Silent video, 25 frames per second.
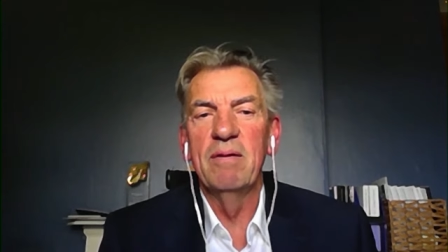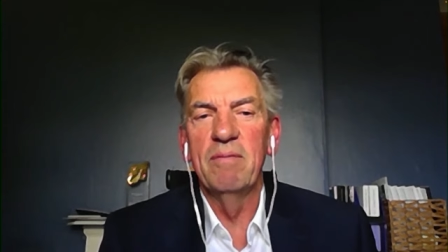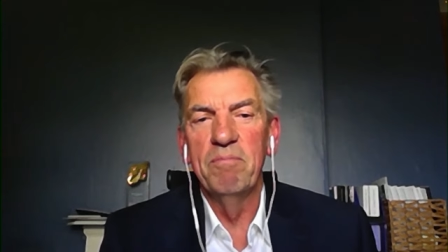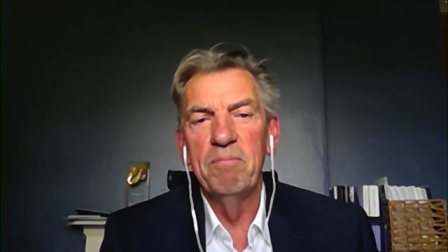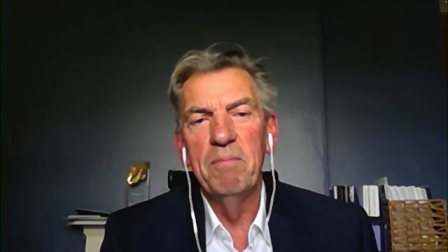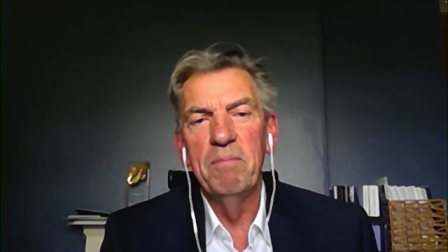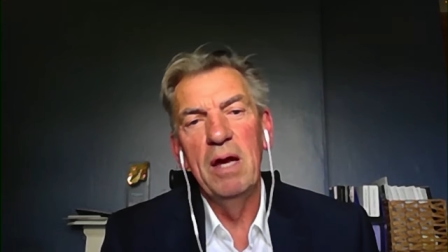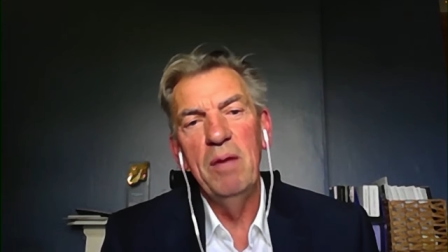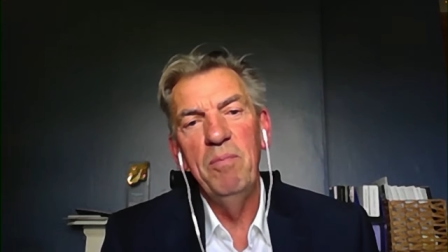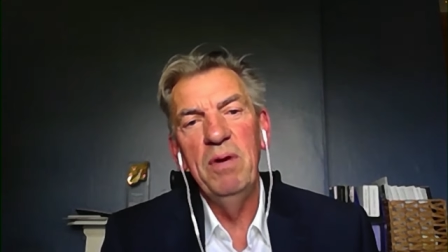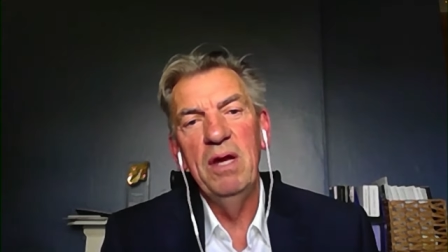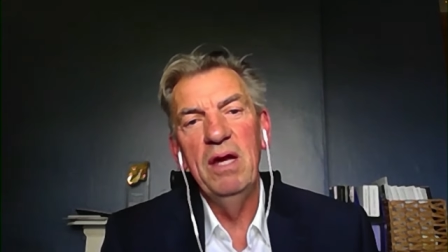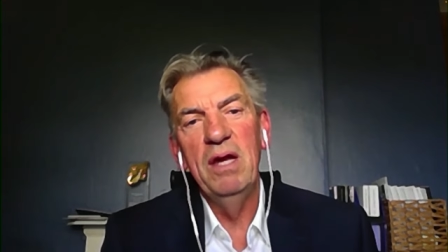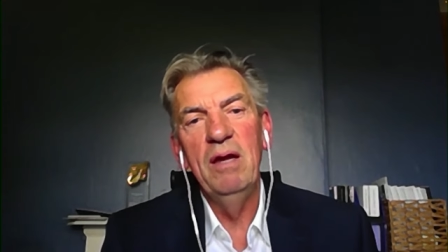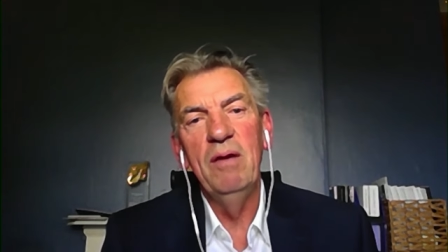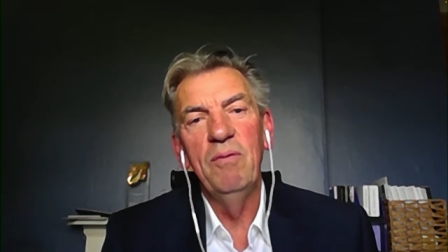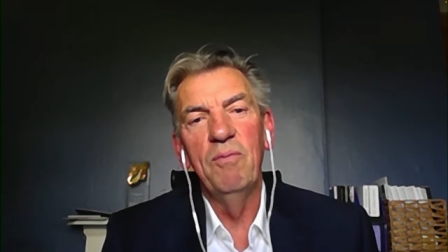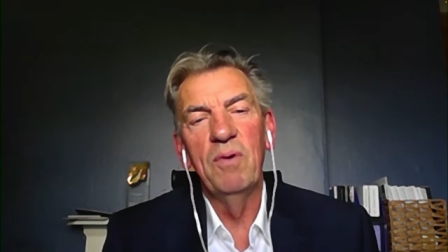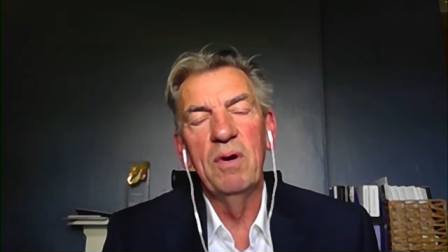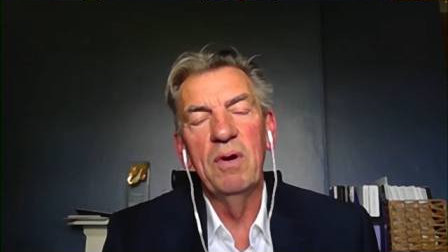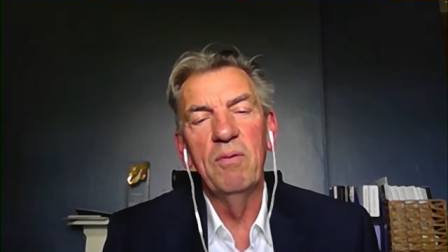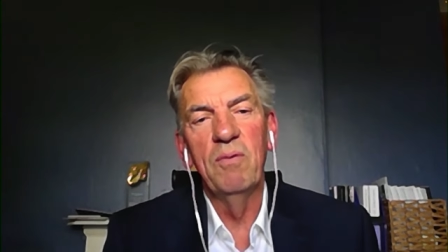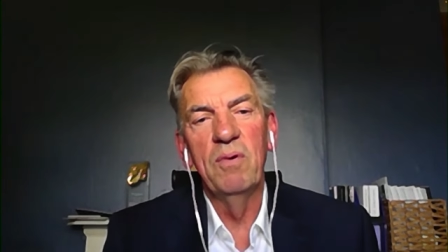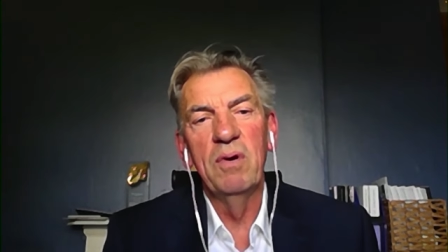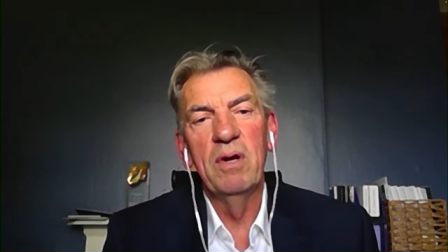maybe
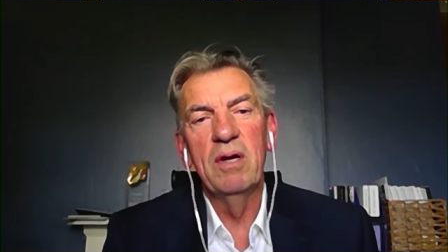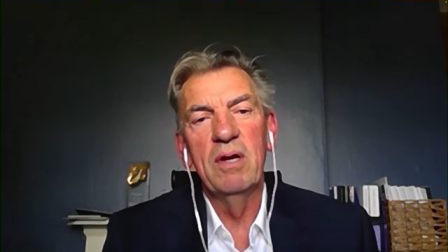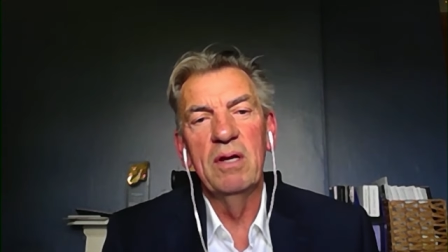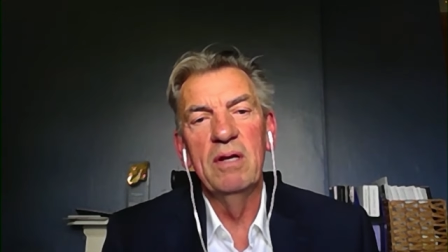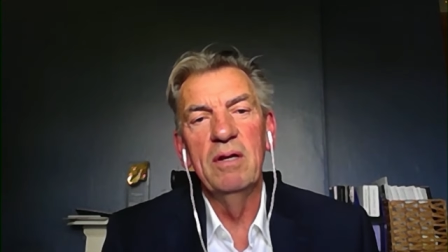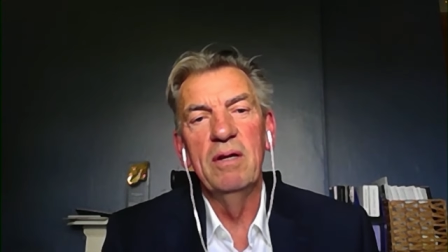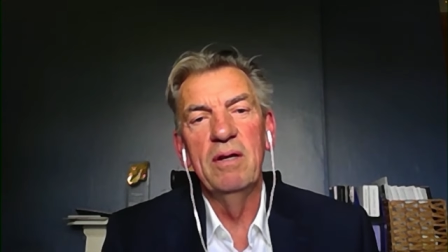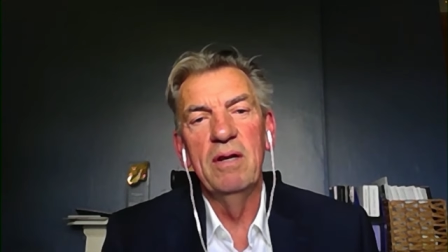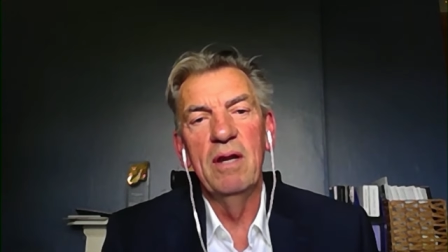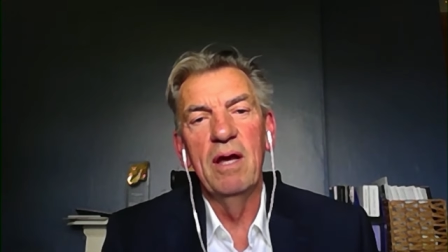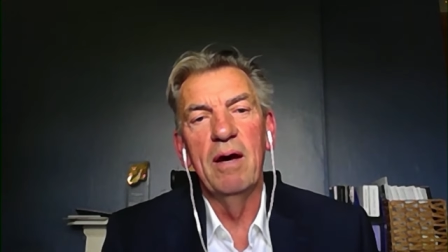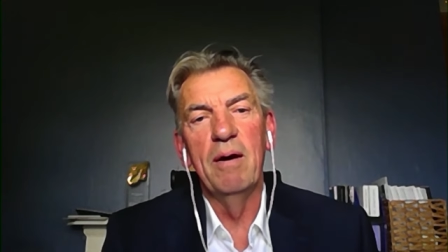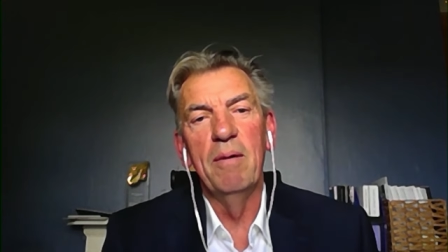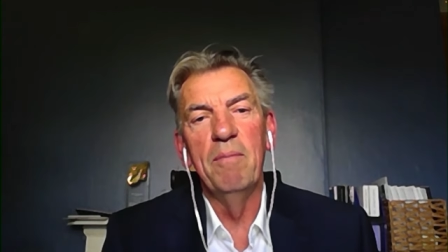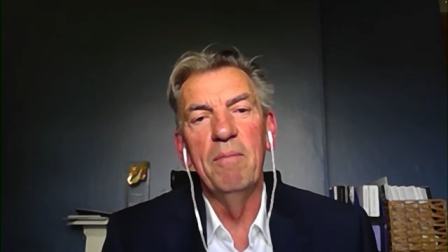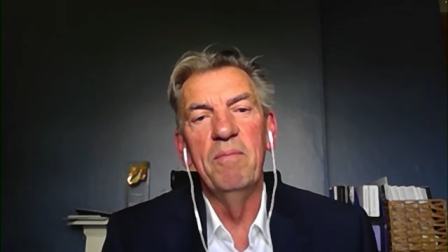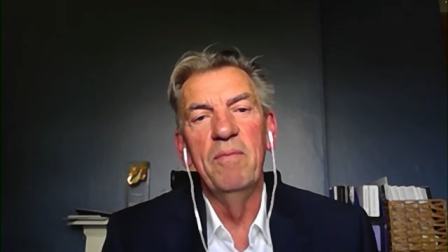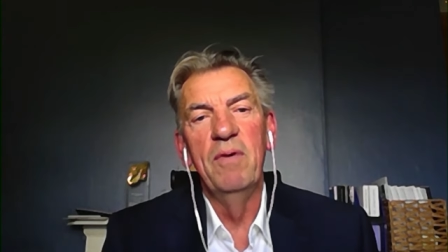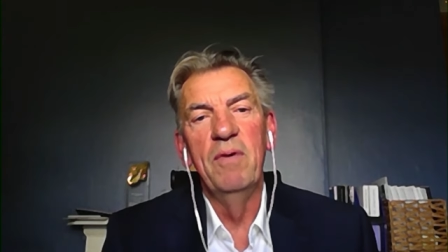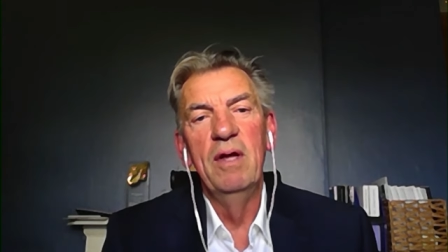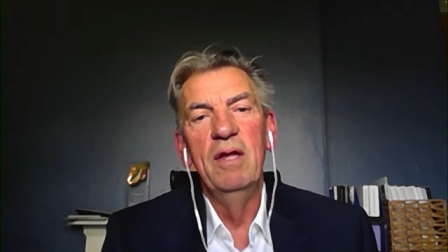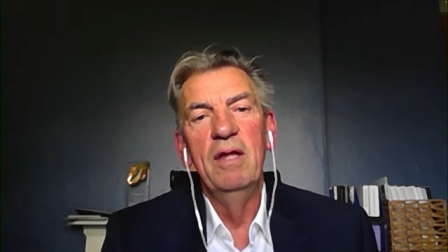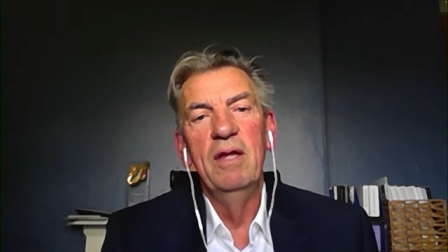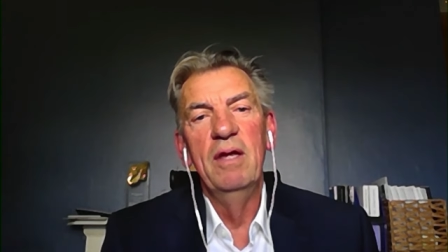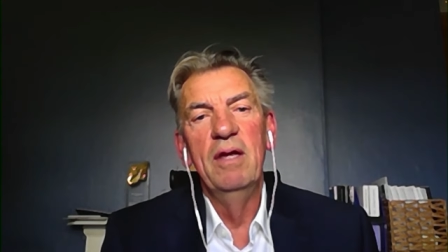we, we can um,